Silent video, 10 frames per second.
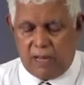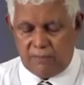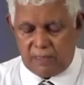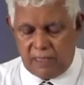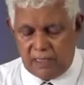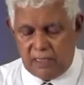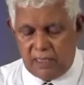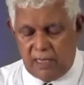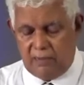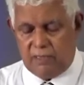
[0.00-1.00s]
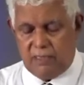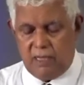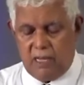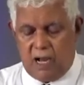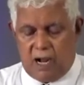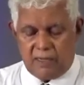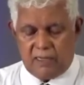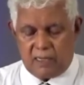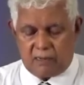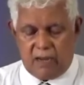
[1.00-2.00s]
am again in labor
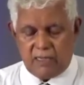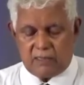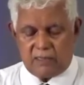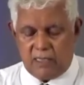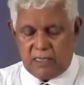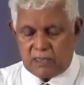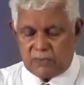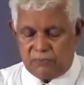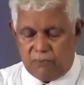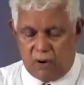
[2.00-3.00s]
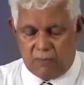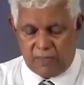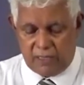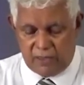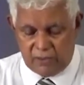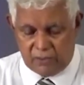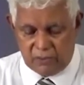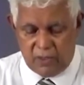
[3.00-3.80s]
until Christ is formed in you.